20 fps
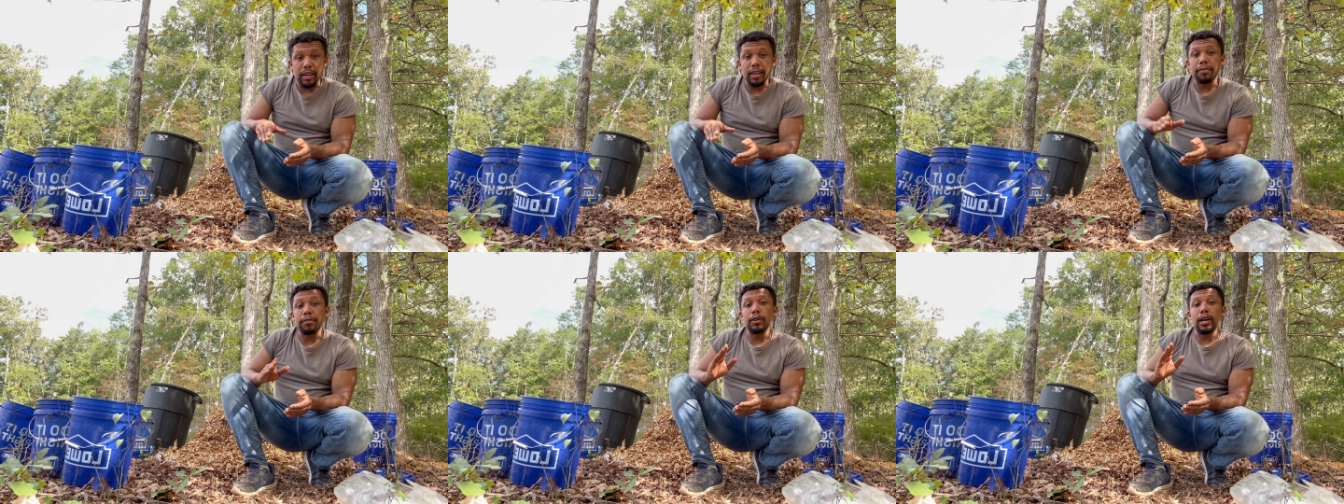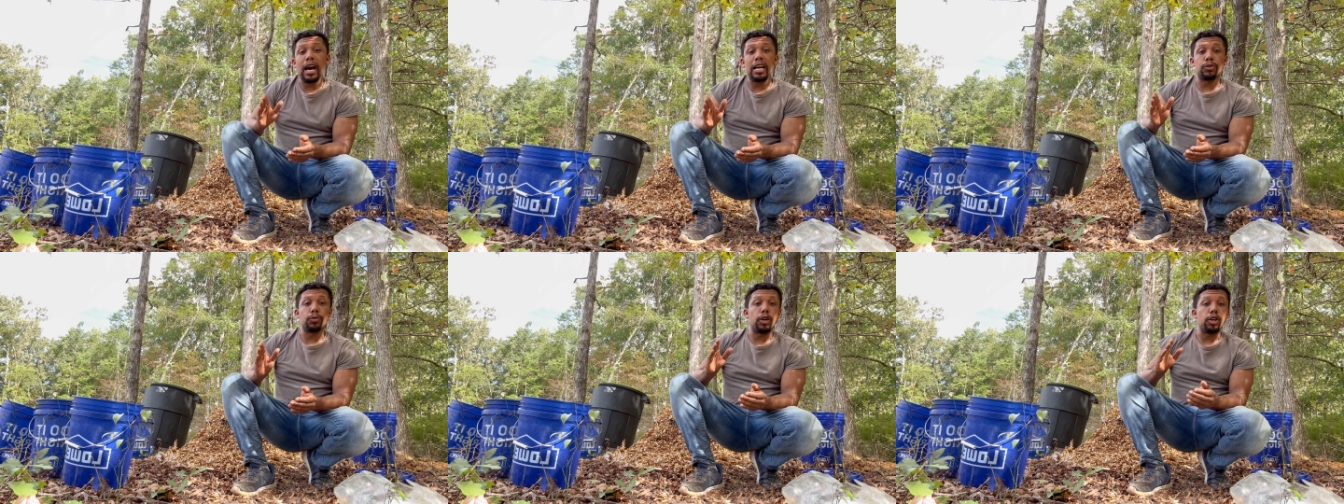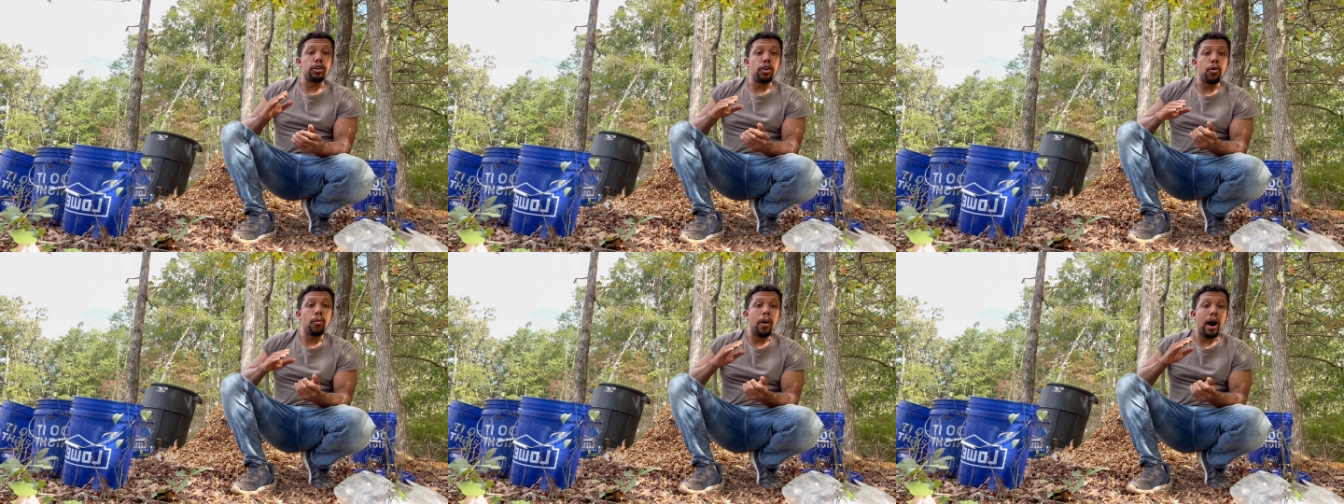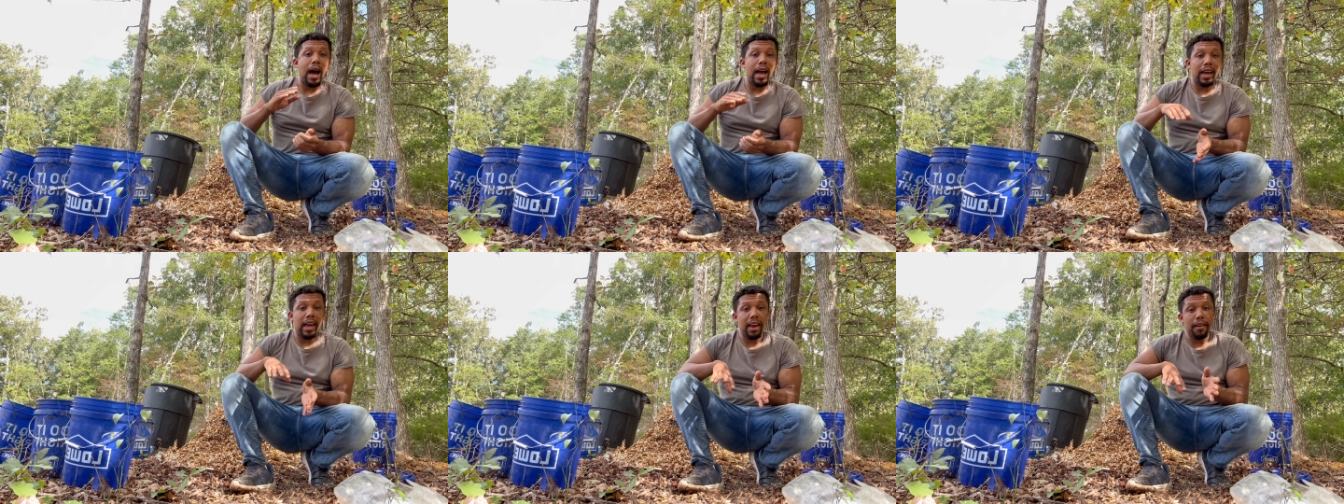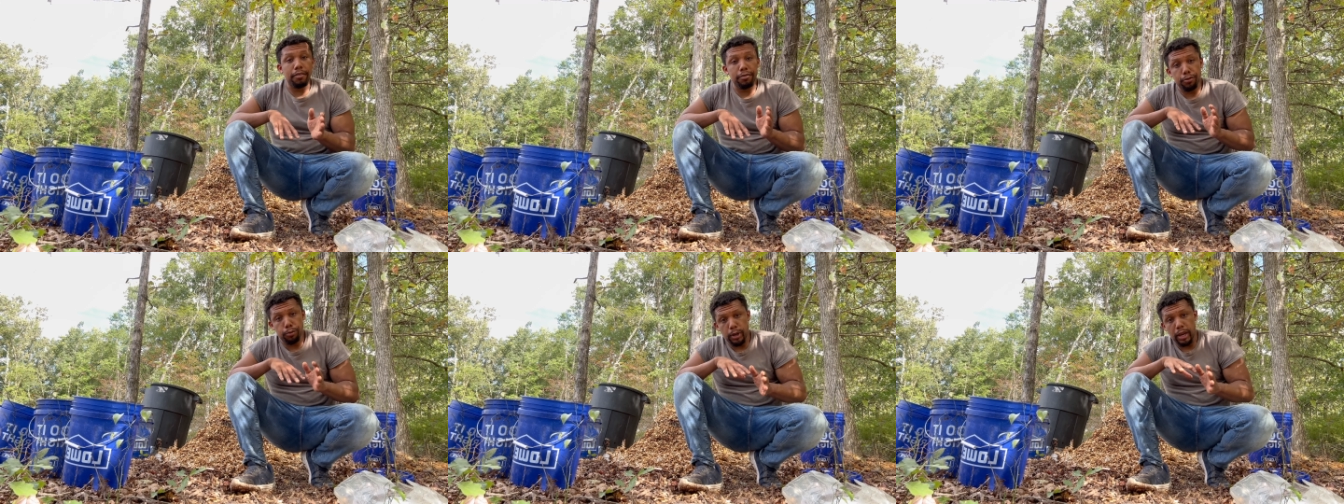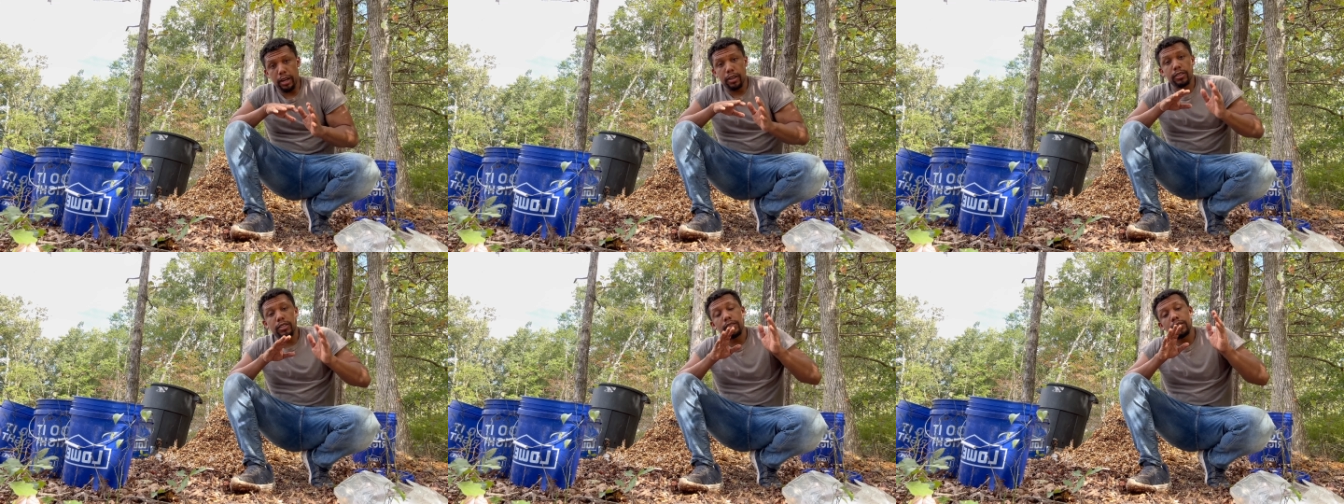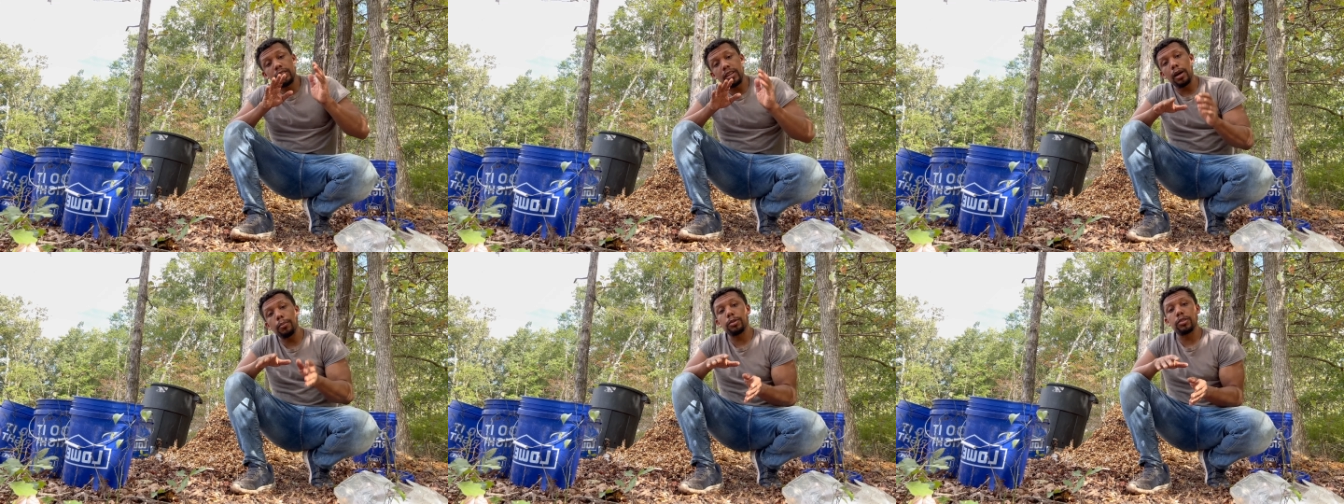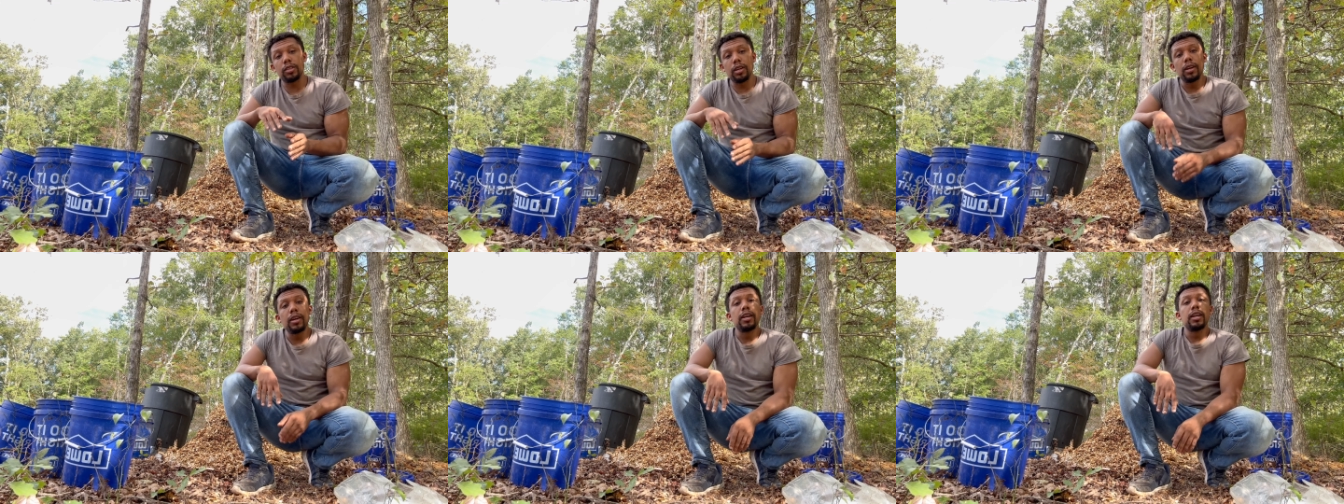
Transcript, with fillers: If you guys want to know why I have three acres of stumps,